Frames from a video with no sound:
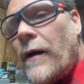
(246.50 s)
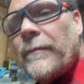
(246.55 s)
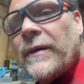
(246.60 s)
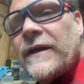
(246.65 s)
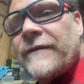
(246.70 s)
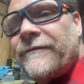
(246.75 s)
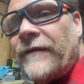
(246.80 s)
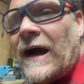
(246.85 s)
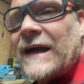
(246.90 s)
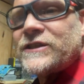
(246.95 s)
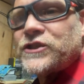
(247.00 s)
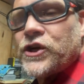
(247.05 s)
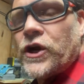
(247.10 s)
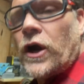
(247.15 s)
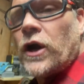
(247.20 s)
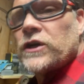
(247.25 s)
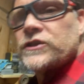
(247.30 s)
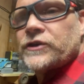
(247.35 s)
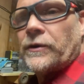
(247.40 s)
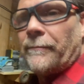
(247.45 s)
But if I
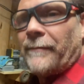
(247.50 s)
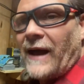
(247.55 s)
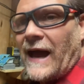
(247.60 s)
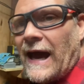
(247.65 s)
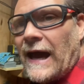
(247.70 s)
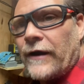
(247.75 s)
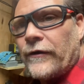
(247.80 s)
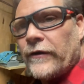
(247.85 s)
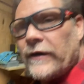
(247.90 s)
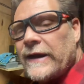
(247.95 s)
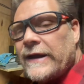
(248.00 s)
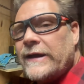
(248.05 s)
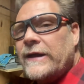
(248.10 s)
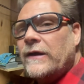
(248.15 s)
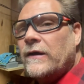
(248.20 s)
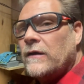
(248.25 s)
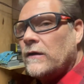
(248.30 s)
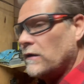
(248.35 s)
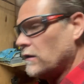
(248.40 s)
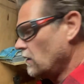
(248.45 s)
charge a battery
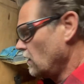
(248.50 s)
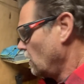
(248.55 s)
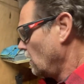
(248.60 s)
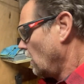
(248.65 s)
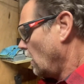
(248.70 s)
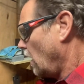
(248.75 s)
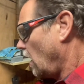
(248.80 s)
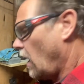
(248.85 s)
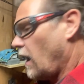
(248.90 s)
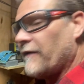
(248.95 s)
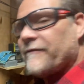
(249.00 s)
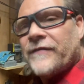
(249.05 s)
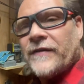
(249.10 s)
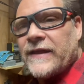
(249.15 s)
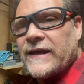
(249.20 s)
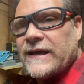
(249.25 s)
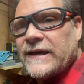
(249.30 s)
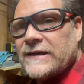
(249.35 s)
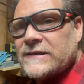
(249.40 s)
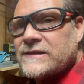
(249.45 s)
off of
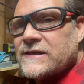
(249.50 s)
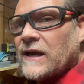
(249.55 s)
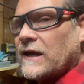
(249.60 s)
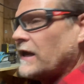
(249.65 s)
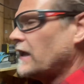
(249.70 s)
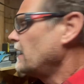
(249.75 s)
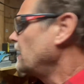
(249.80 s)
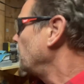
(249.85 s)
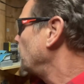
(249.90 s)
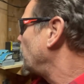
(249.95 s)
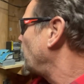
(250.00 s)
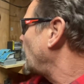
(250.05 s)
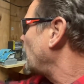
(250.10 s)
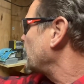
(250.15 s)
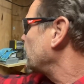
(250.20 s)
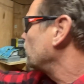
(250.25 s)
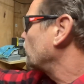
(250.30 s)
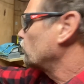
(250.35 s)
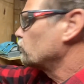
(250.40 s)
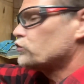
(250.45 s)
these, it
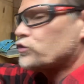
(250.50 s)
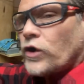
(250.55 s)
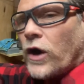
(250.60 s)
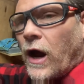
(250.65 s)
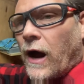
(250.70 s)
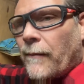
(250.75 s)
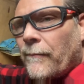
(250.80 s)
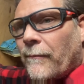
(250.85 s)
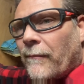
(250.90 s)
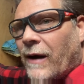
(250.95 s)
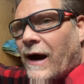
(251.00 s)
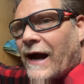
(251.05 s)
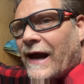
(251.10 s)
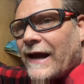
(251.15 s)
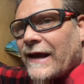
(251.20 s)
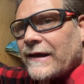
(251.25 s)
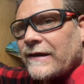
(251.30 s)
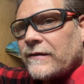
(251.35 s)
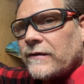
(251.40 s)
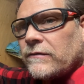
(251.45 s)
might drop
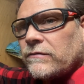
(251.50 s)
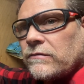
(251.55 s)
the